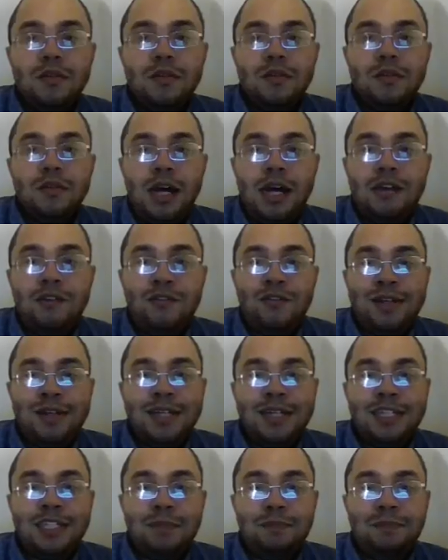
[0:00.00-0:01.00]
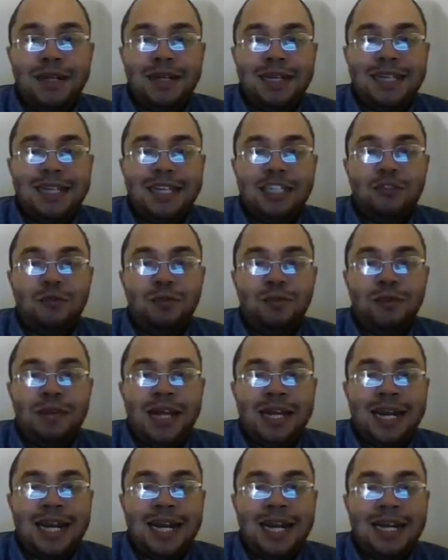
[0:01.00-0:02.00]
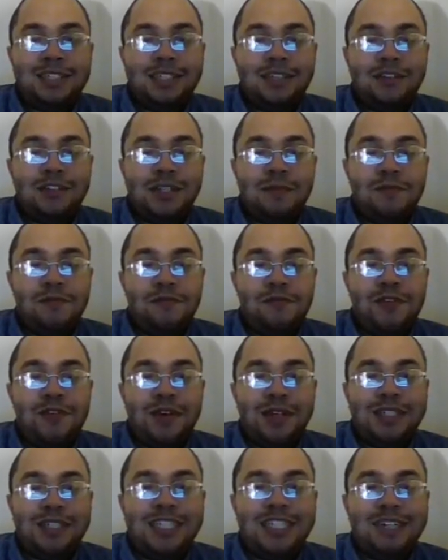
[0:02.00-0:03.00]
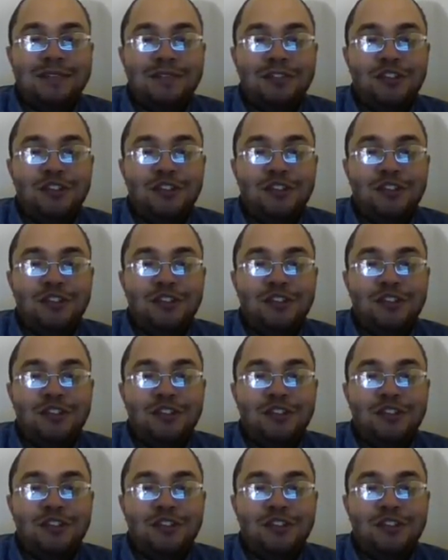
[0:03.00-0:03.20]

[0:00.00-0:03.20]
if white doesn't play this, black has some fun stuff